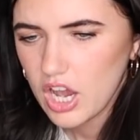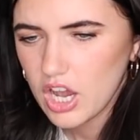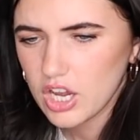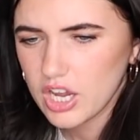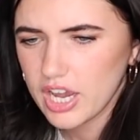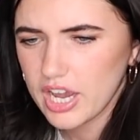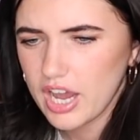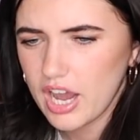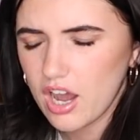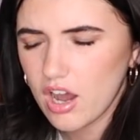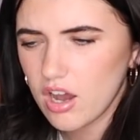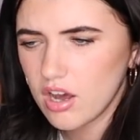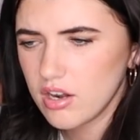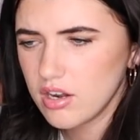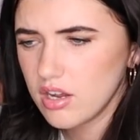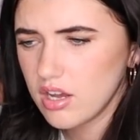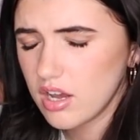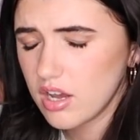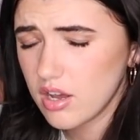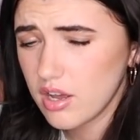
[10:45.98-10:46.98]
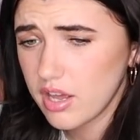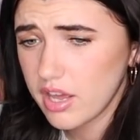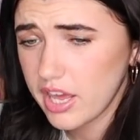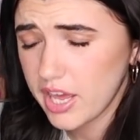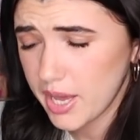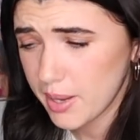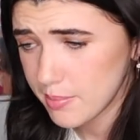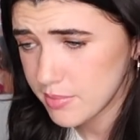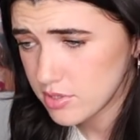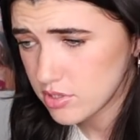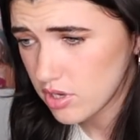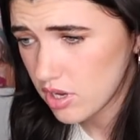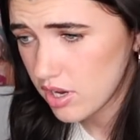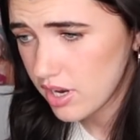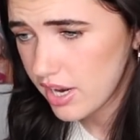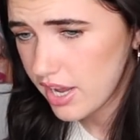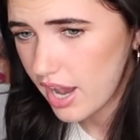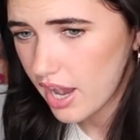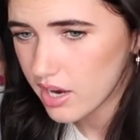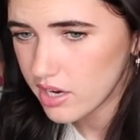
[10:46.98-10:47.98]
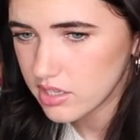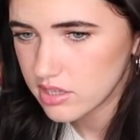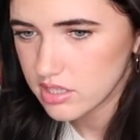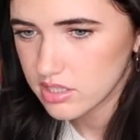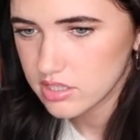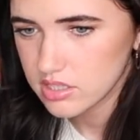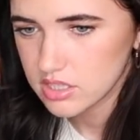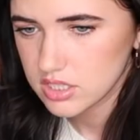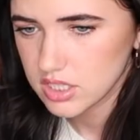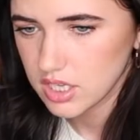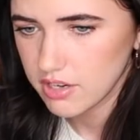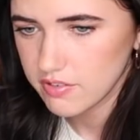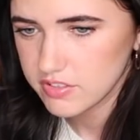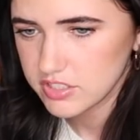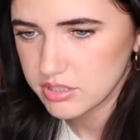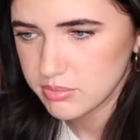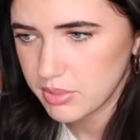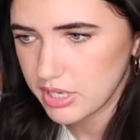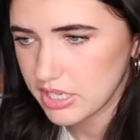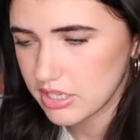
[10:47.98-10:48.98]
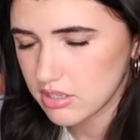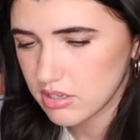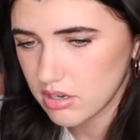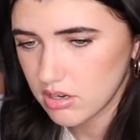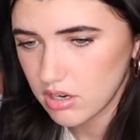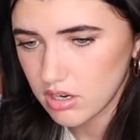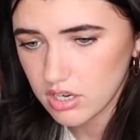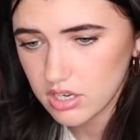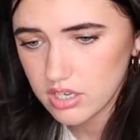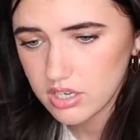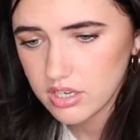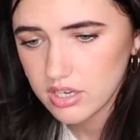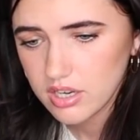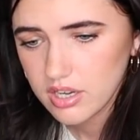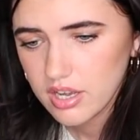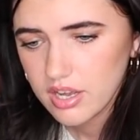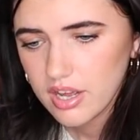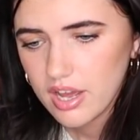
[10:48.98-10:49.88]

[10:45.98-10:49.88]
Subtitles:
Okay, on Amazon I added this stuff to my cart.